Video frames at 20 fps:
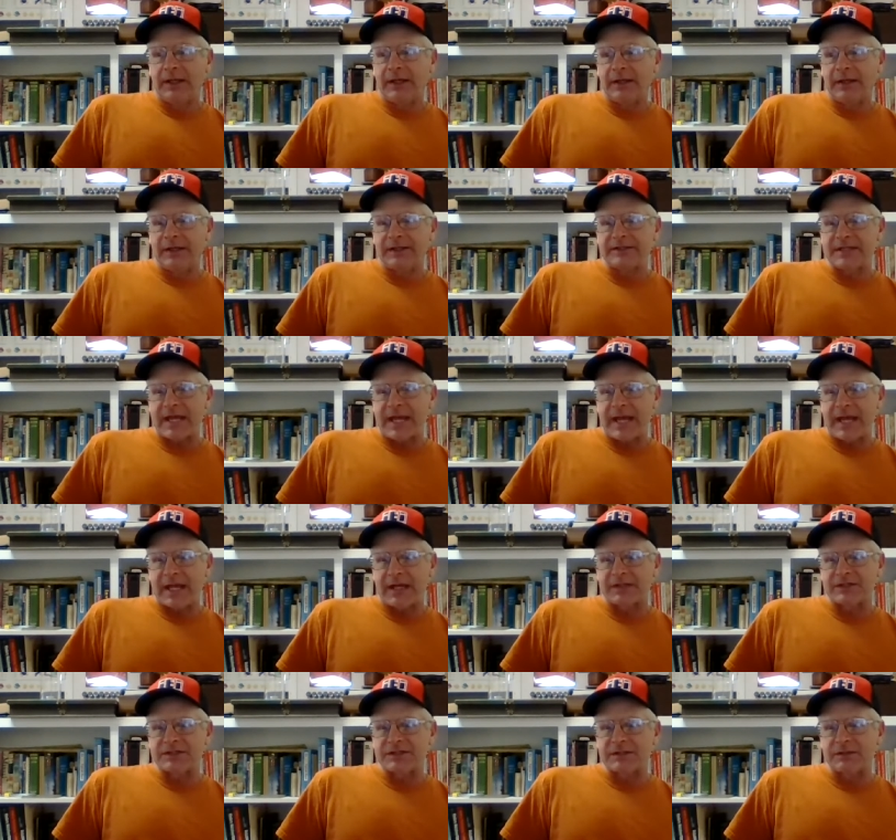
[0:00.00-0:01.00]
uh, to
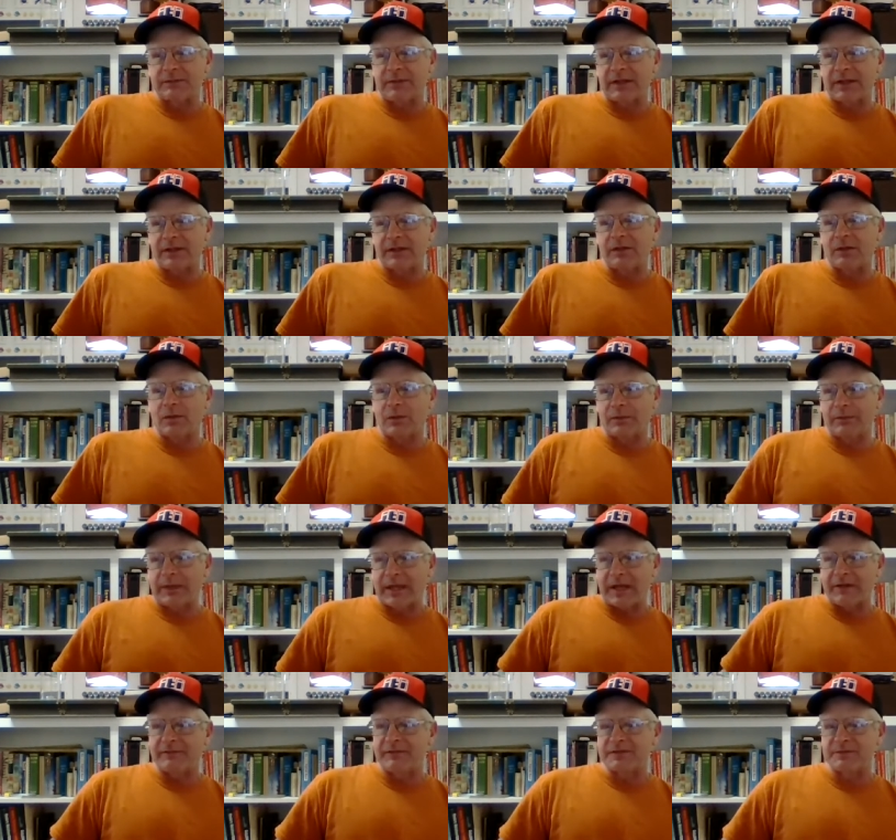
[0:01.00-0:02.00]
hatch and, and, you know
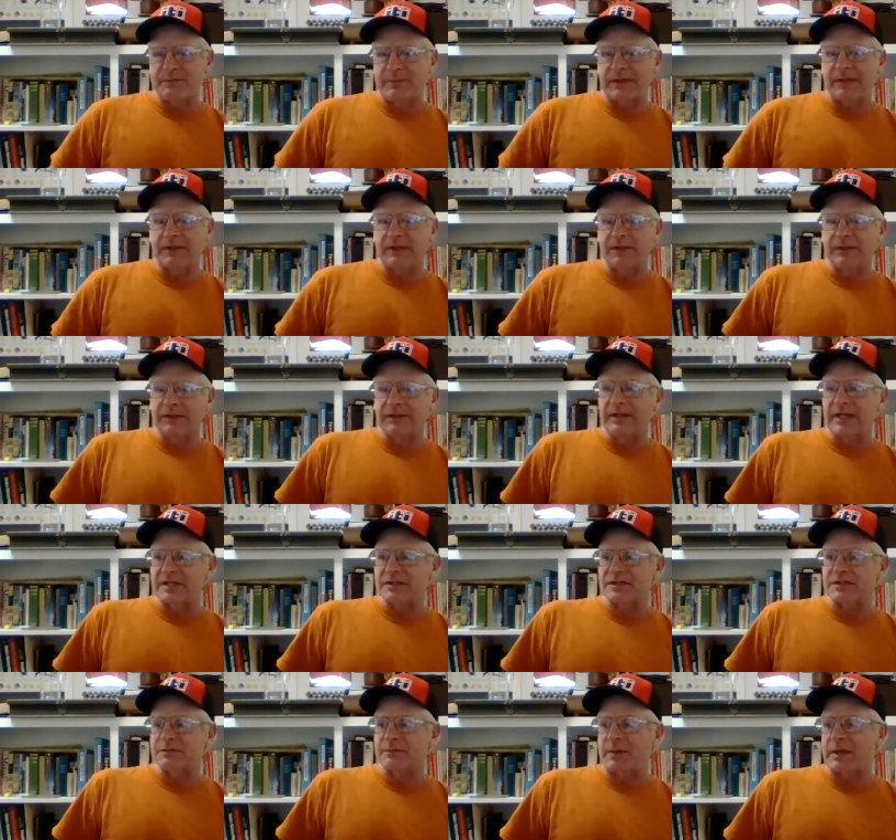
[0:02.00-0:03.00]
have as big a
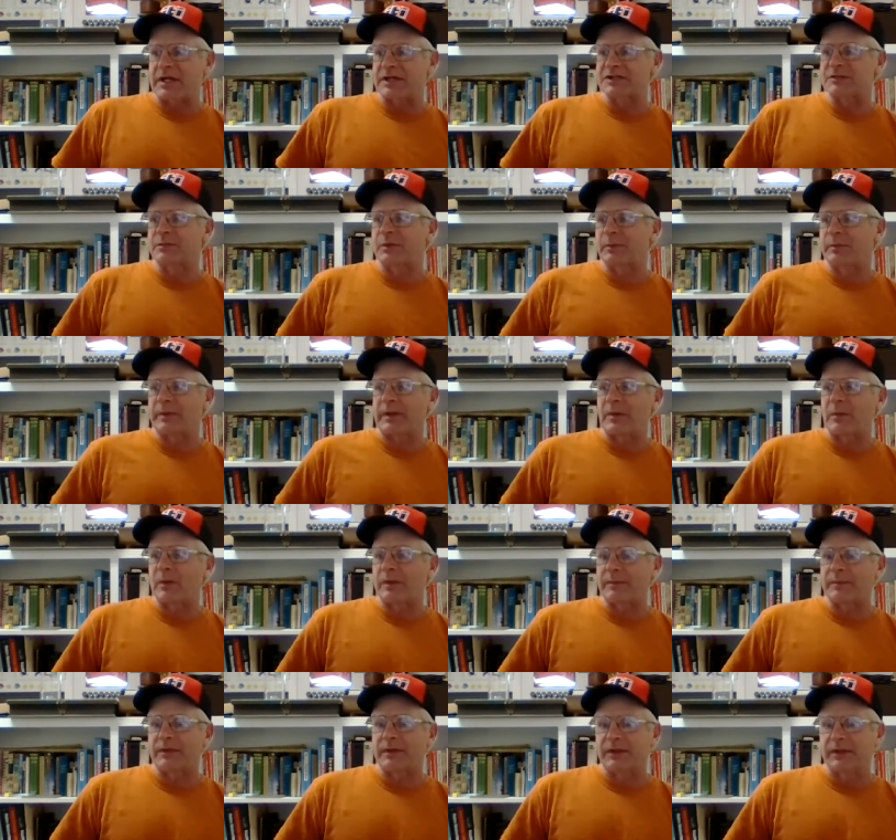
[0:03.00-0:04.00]
nest as possible. But I
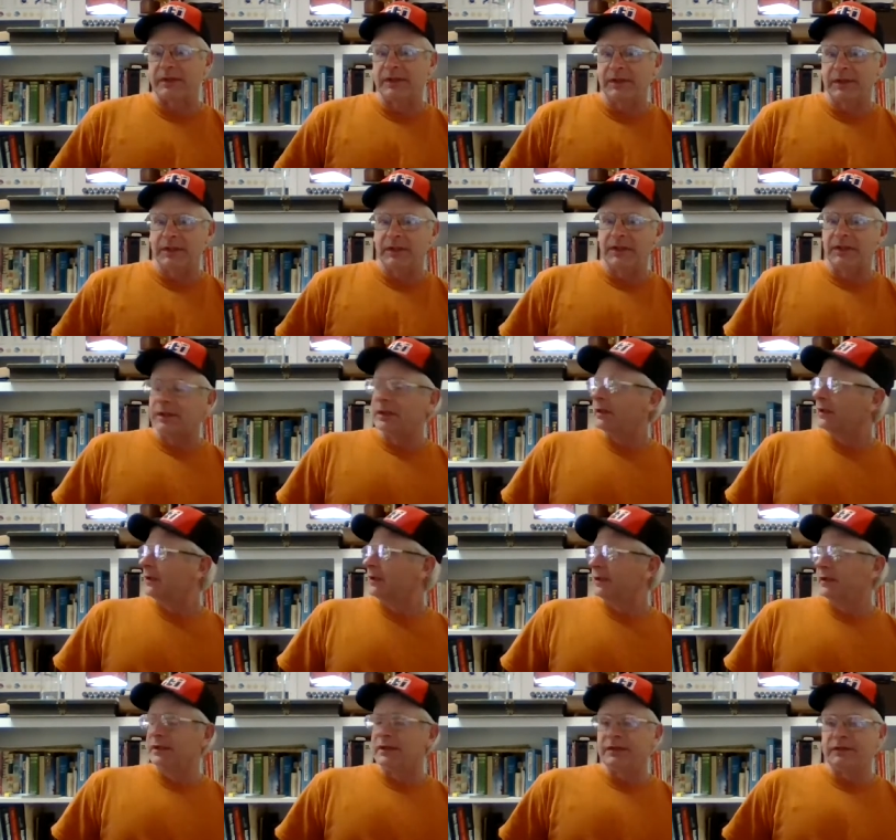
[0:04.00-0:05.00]
want
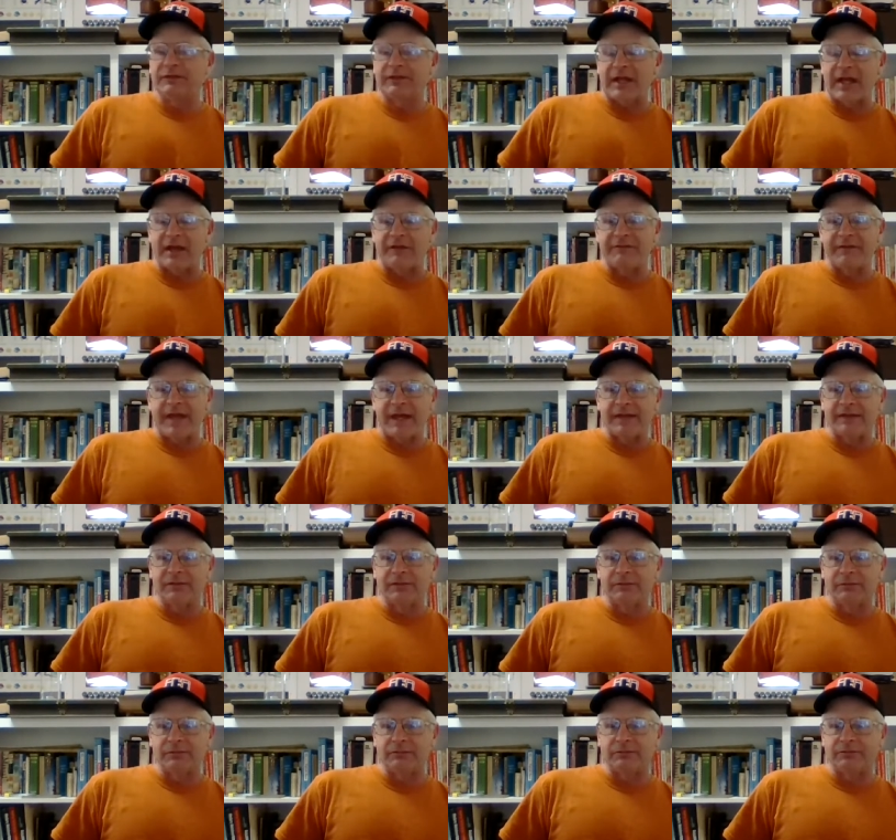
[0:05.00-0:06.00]
them to to have that
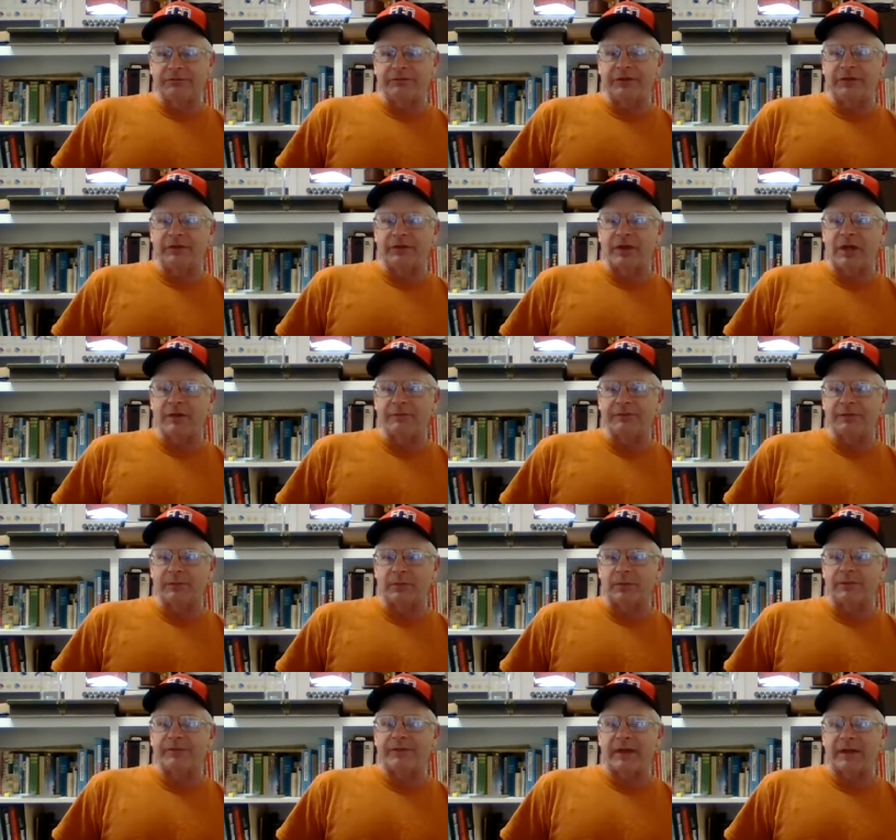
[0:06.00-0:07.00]
feel
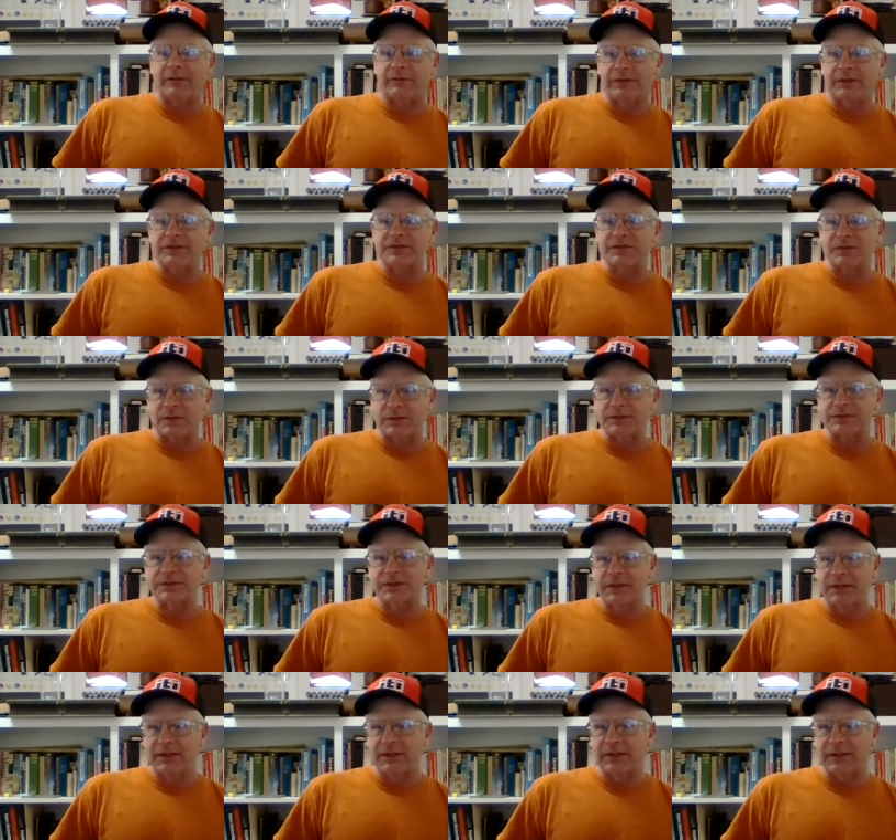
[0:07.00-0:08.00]
comfortable with that
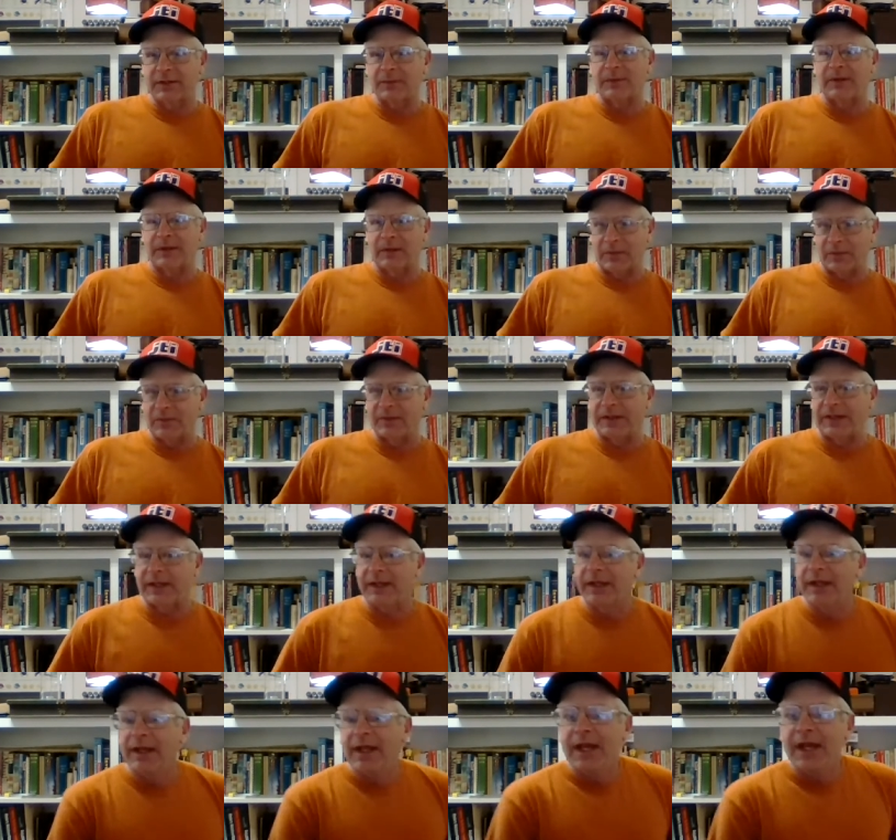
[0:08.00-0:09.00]
resource. There we go.
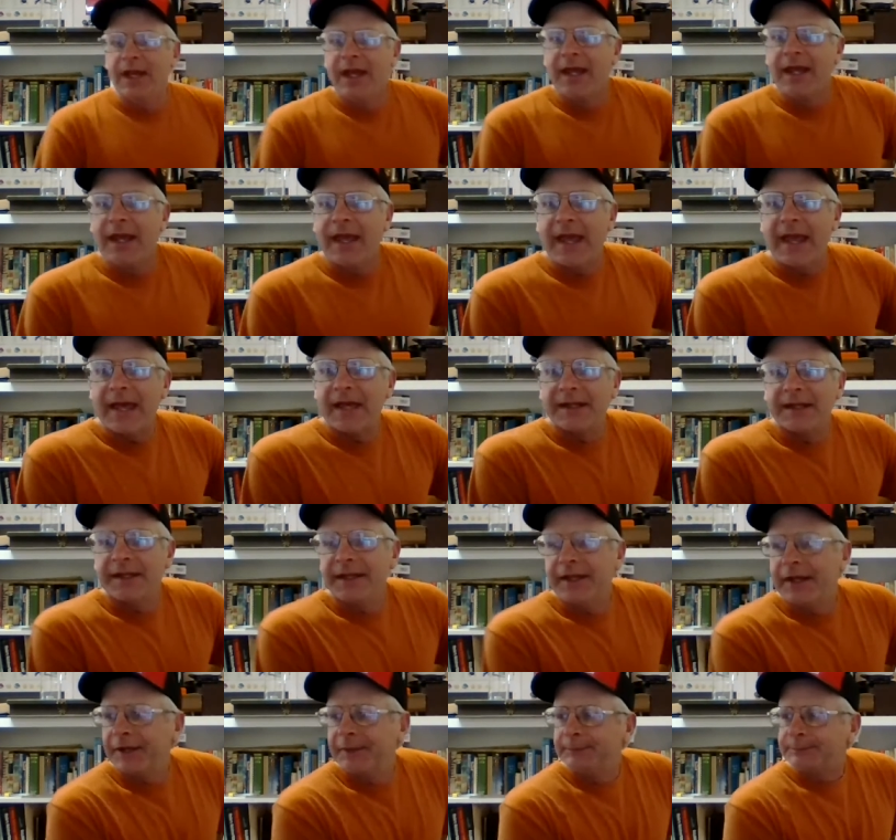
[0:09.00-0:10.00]
Okay,
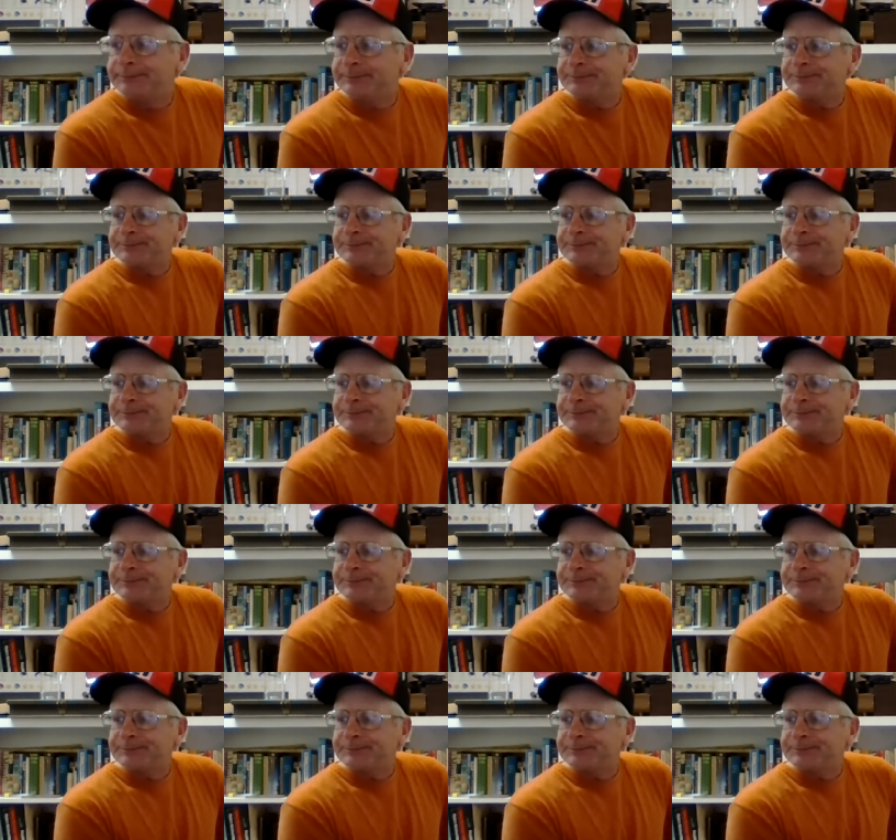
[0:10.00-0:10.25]
and uh,